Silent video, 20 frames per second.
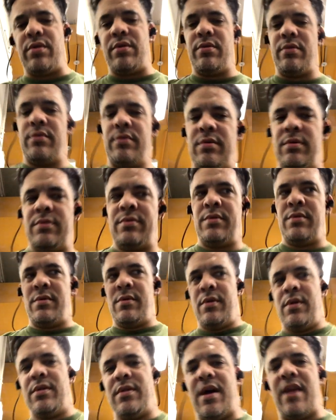
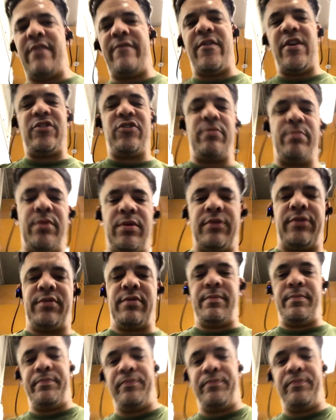A lot of vegetables.